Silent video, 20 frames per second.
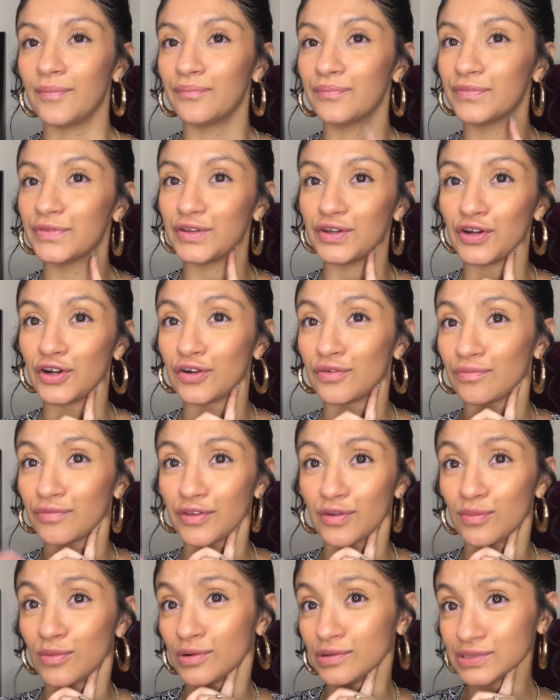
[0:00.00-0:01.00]
They're the
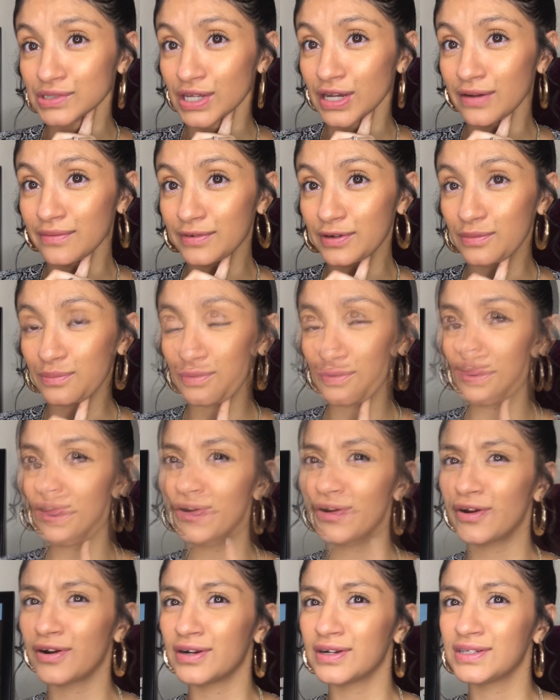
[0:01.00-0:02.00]
most comfortable. There
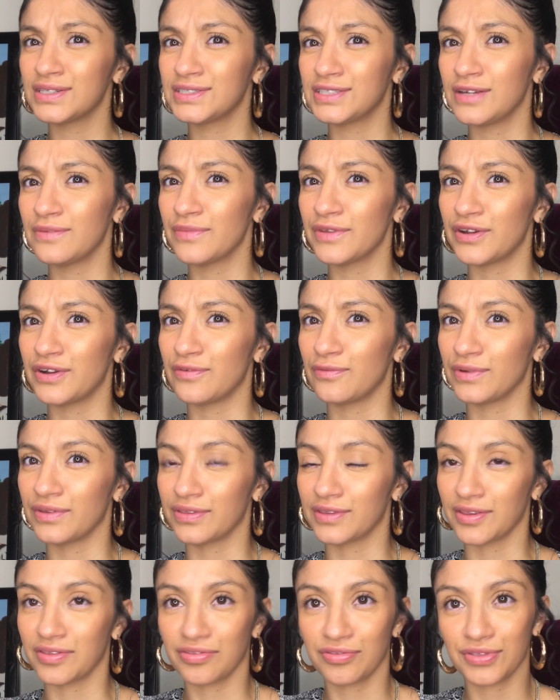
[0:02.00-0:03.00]
are some there with
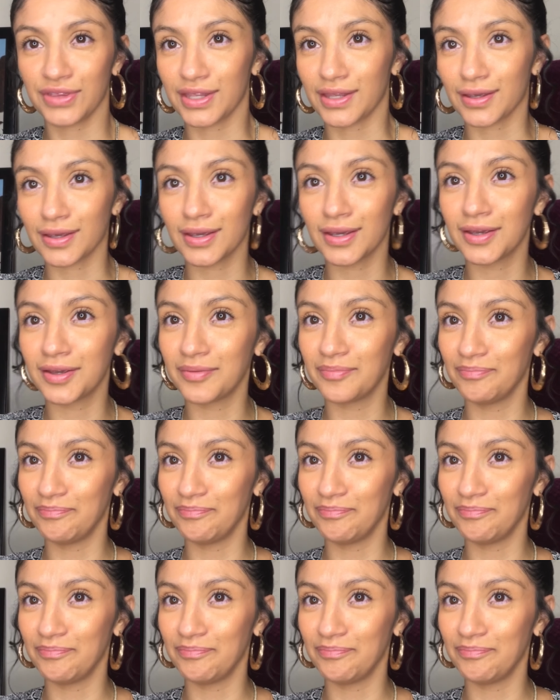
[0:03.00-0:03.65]
the thick